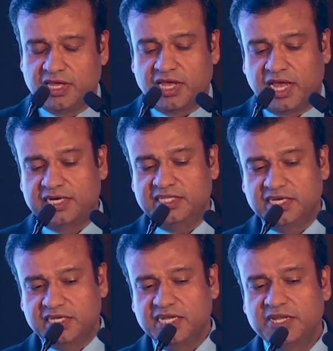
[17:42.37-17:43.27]
And the
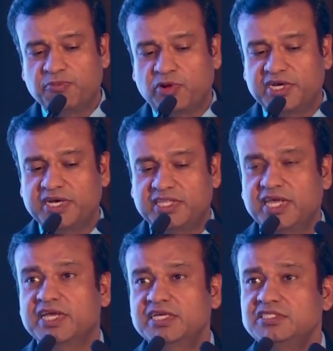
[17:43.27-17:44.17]
other important
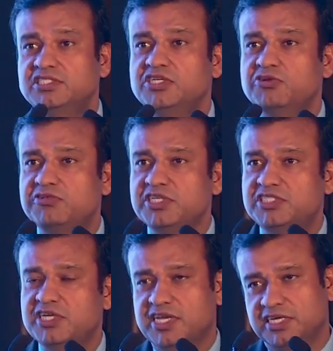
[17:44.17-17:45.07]
thing is the
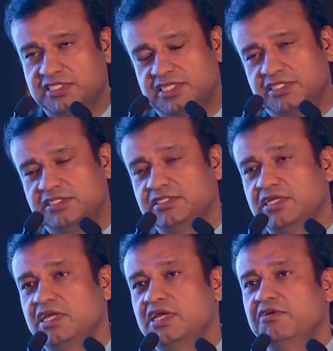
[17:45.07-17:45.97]
nutritional concerns.
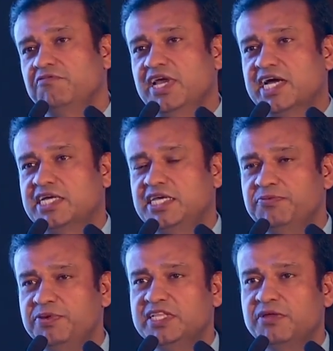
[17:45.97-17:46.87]
We are
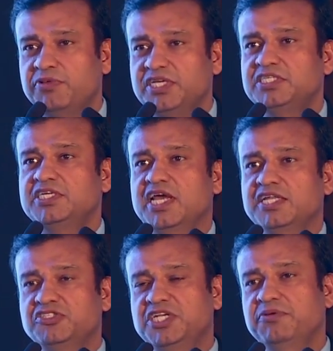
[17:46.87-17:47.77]
keeping the patient
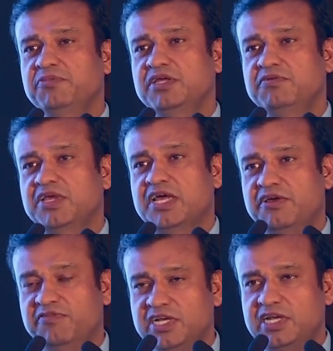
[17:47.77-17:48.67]
azotemic, we are
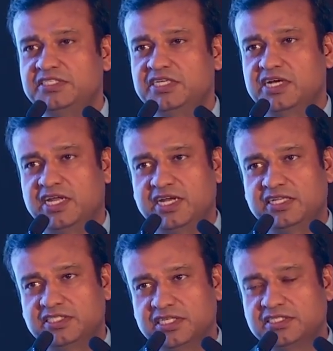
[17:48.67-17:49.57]
having lesser
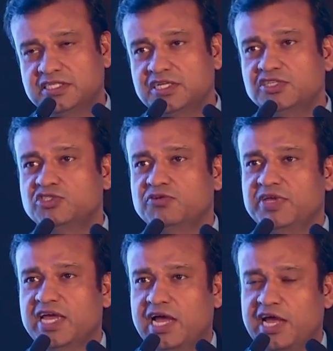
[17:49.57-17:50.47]
clearances, so
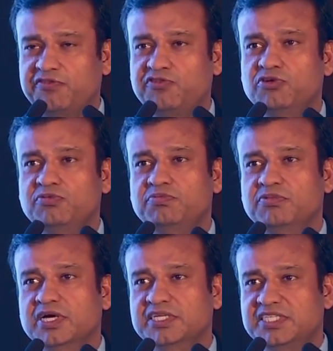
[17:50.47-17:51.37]
we have to
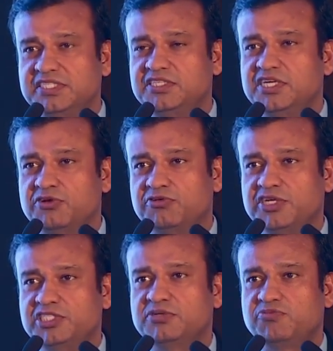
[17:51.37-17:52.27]
assess their
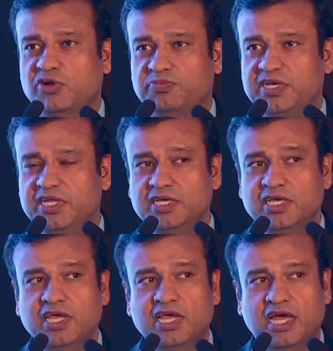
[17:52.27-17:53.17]
nutrition properly
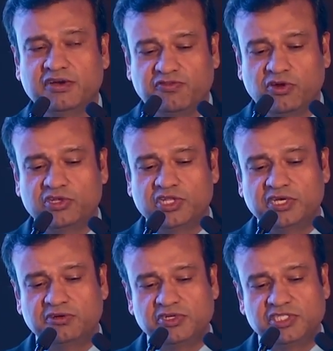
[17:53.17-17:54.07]
and follow their
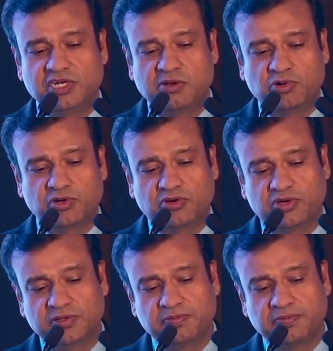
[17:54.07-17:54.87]
nutritional protocol.